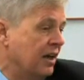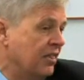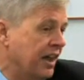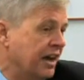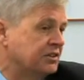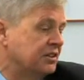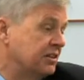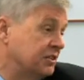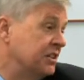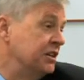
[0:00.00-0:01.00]
And the
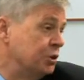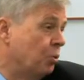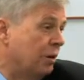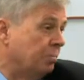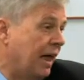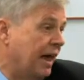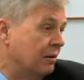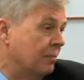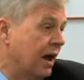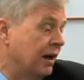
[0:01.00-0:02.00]
next seed you want to plant in
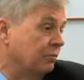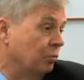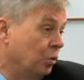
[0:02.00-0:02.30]
your mind,